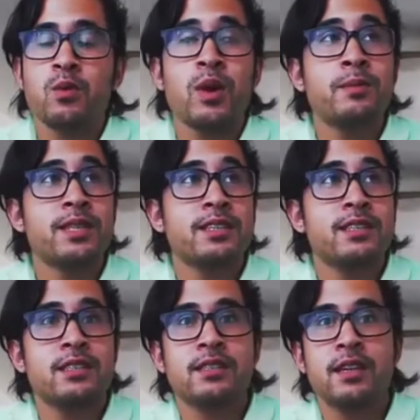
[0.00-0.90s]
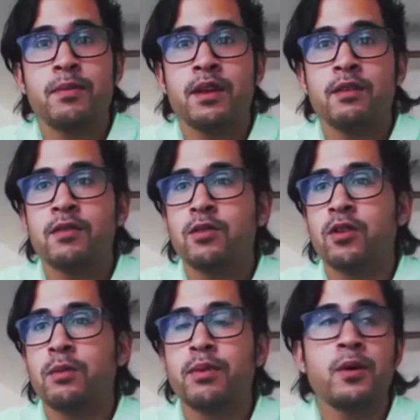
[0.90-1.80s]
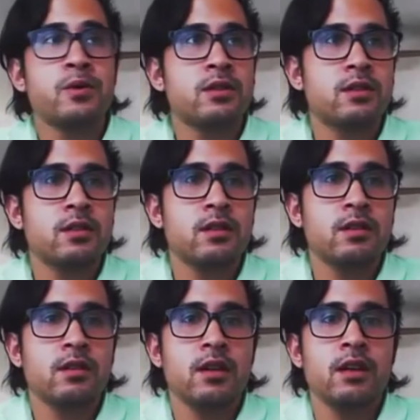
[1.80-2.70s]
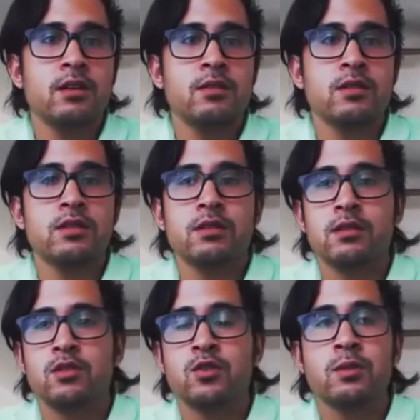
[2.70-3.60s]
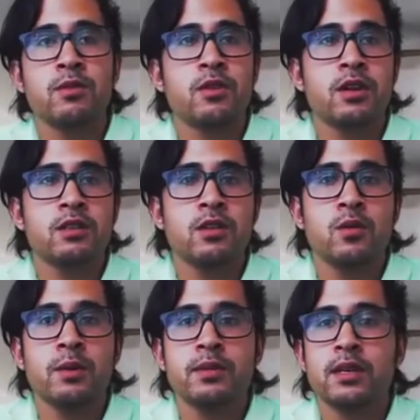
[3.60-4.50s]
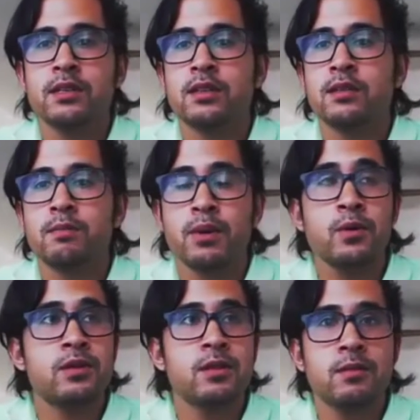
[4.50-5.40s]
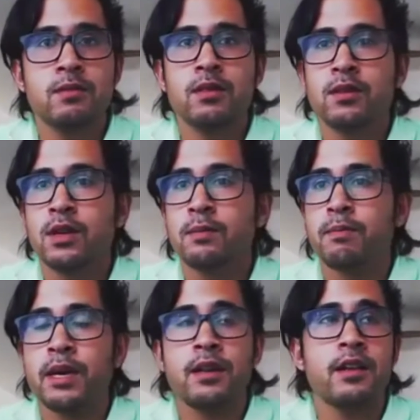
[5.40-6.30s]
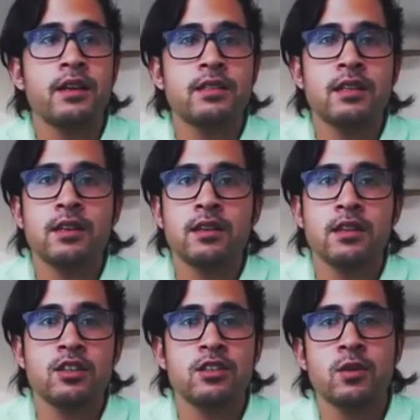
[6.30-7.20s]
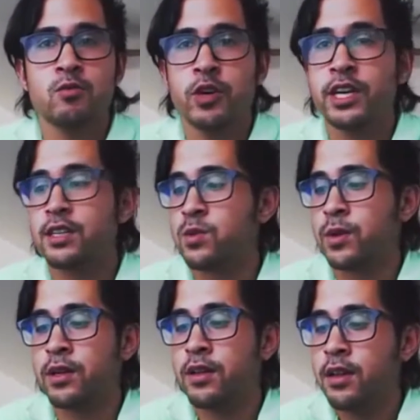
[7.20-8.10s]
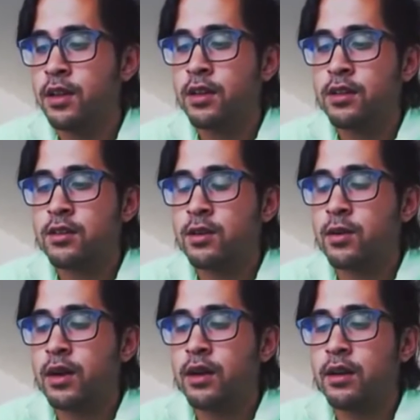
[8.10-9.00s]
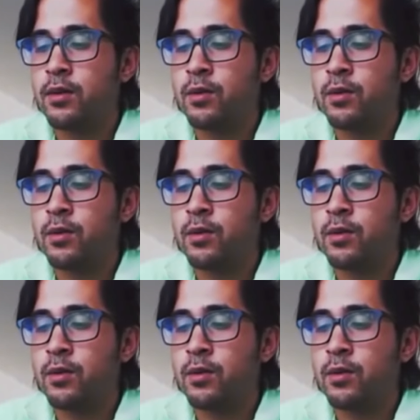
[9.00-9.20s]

with websites, it's the same thing. If you create posts and you just shoot them across other websites and post them, you get penalized, and they just don't rank as well. So